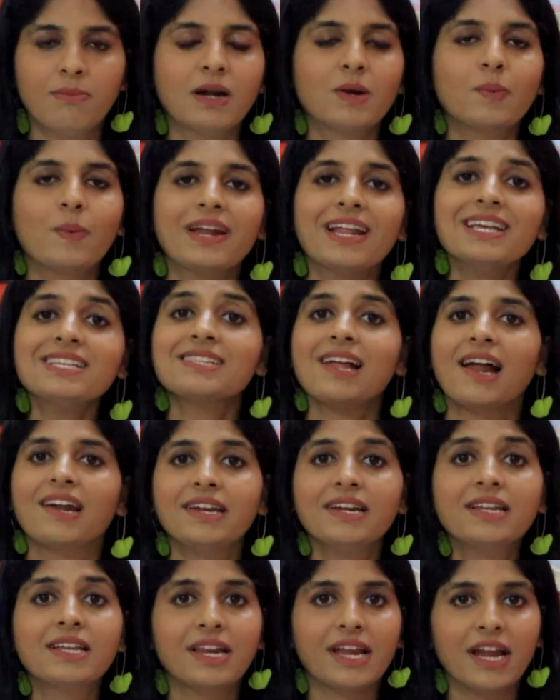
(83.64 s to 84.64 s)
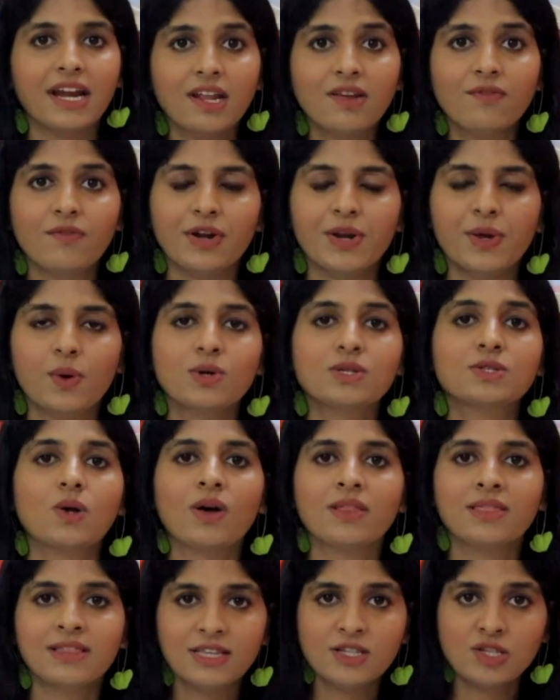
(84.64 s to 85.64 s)
but when I started creating videos
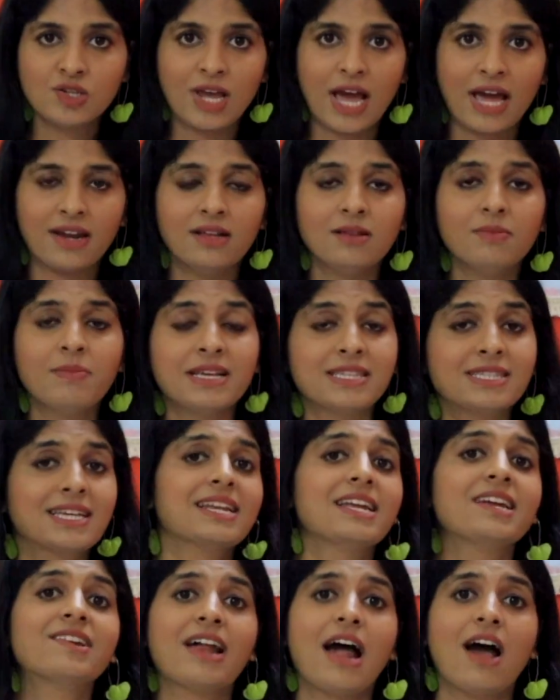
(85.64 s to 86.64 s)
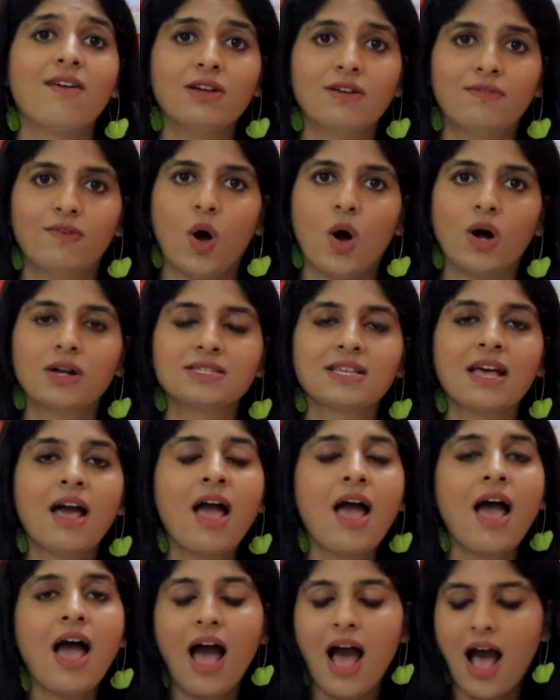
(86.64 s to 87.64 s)
on this channel, basically travel vlogs,
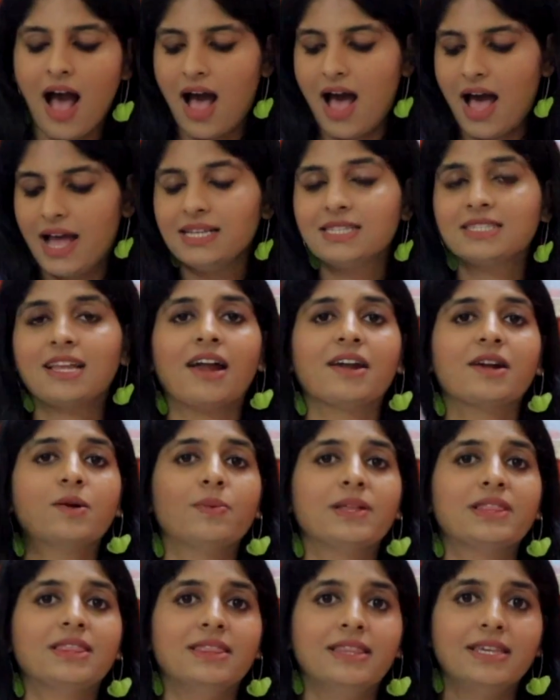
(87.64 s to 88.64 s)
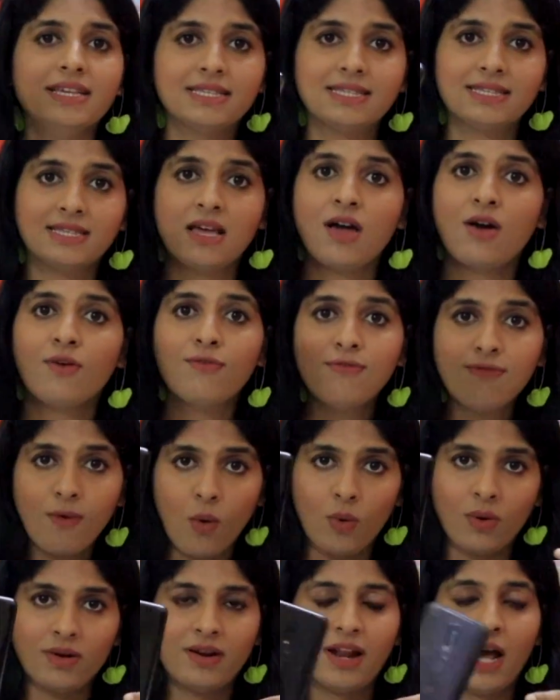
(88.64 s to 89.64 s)
I started with this
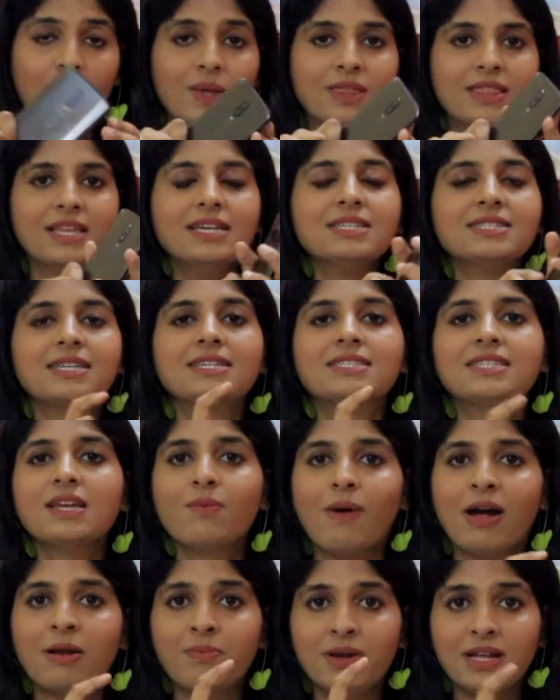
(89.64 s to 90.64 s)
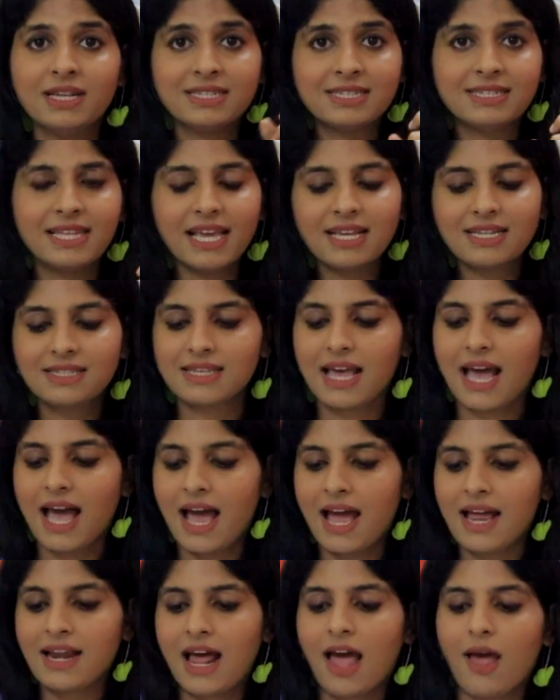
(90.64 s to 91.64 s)
phone. Now, this is the OnePlus 6
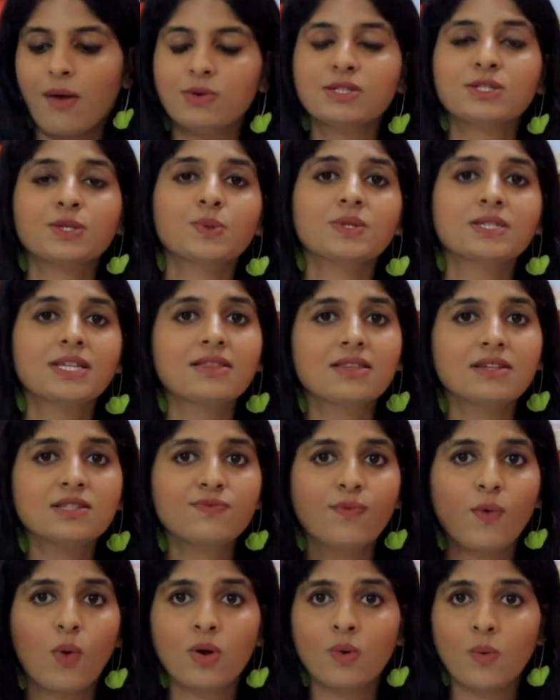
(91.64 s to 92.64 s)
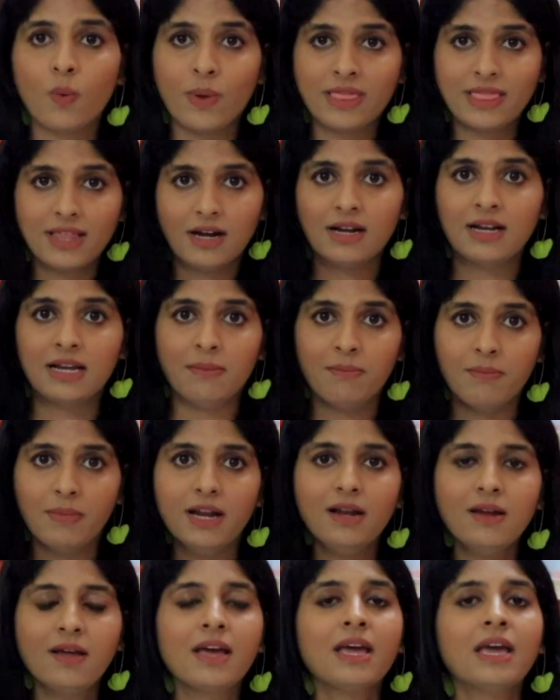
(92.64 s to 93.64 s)
and I was using this phone with a
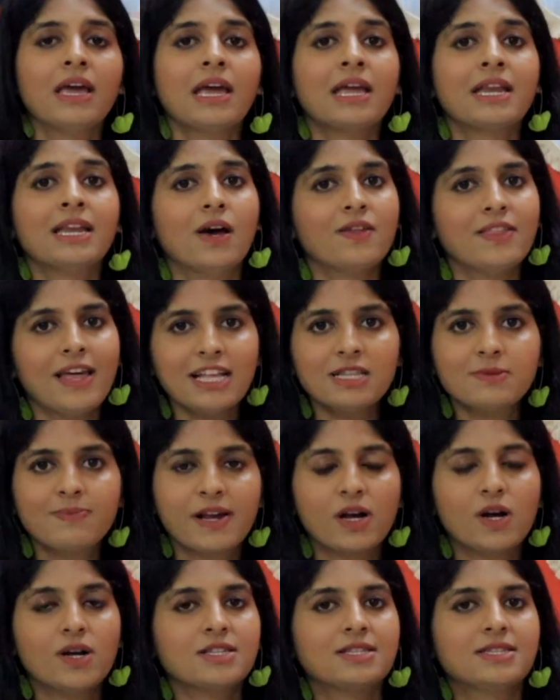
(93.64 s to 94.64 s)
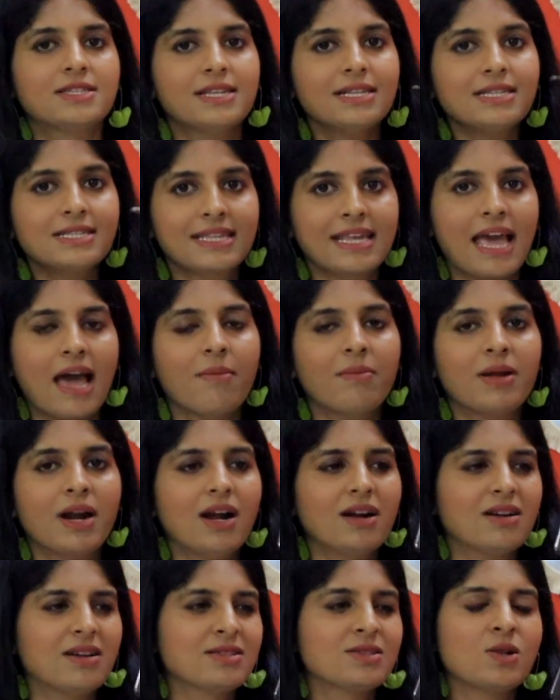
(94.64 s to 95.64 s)
gimbal. Now, that's because this
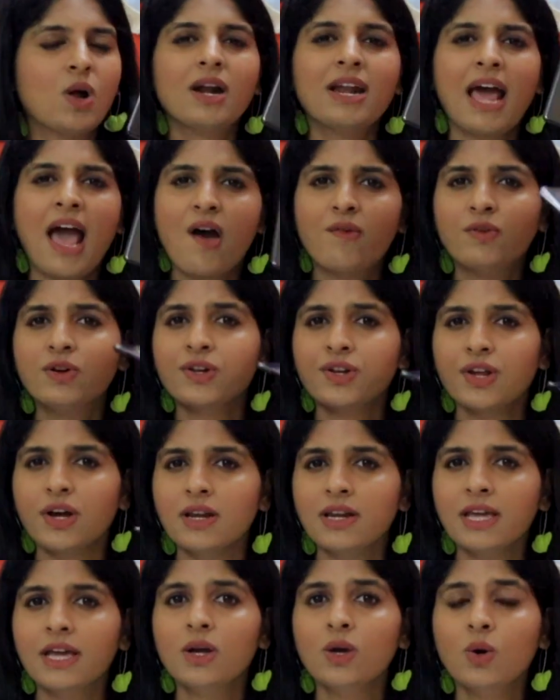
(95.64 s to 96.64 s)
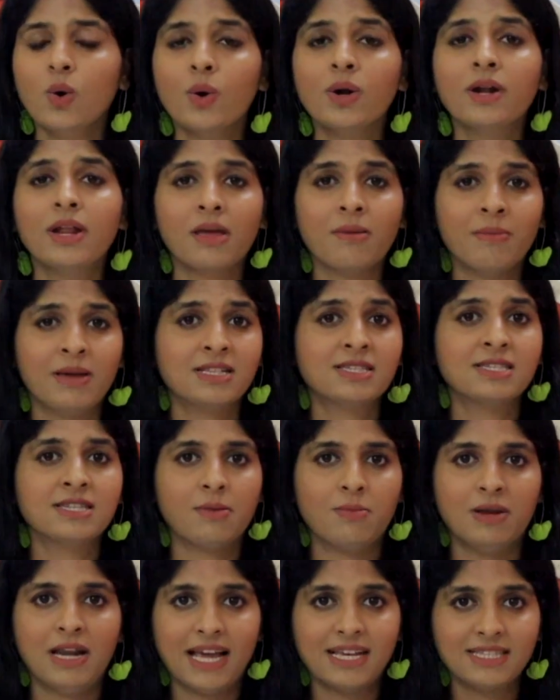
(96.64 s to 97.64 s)
camera does not have a really good image
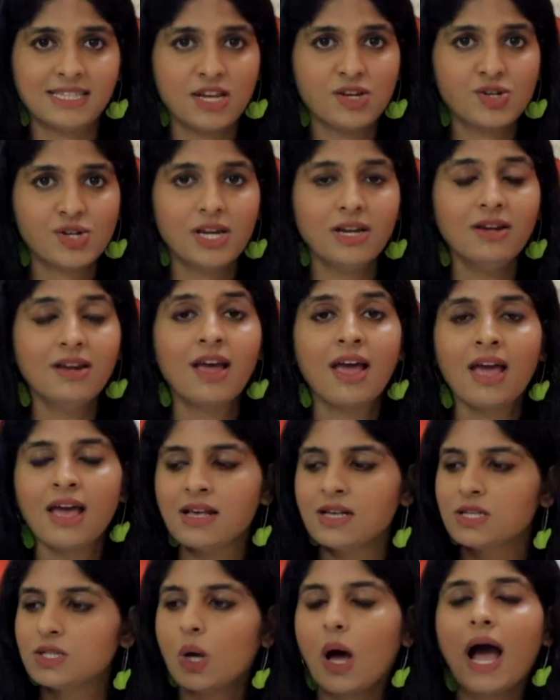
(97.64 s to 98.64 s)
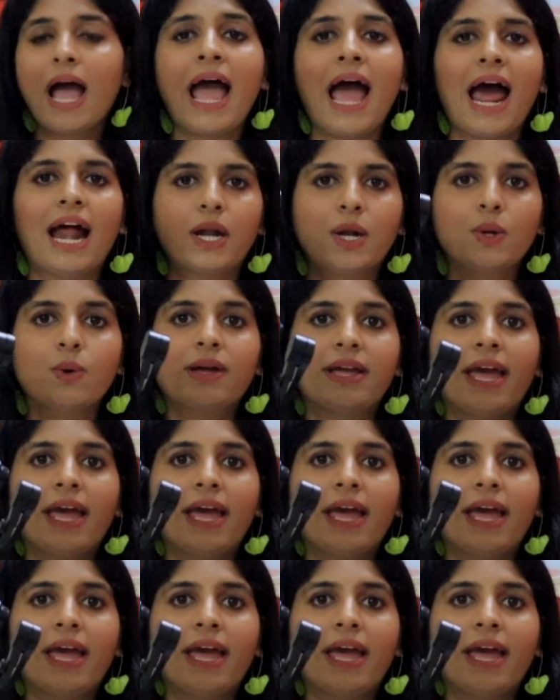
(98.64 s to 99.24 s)
stabilization, so I had to